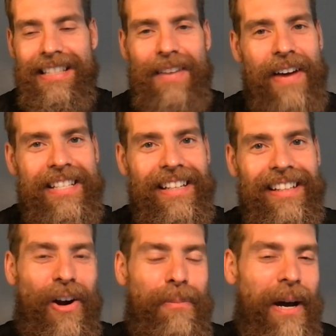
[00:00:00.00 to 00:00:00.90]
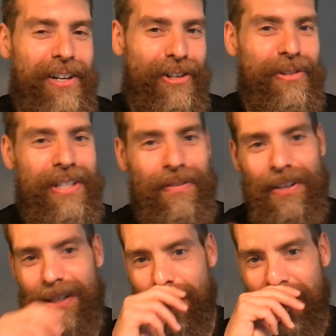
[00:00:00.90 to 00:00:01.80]
Fascinating. Our bodies are all
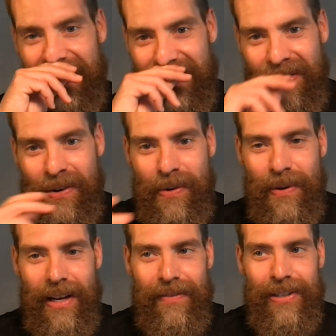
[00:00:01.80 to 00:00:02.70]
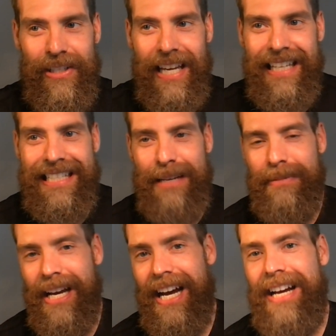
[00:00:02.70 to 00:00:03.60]
different. And so if you take a deep
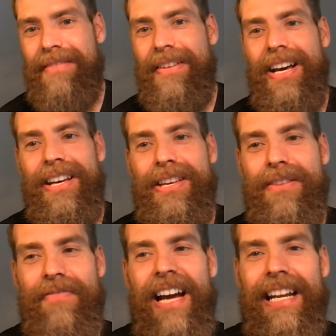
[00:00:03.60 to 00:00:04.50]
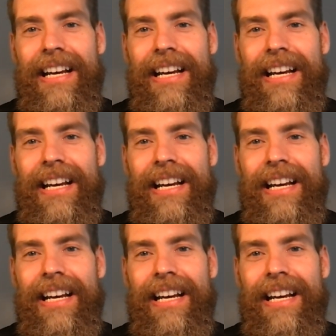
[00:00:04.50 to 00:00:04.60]
dive, you can find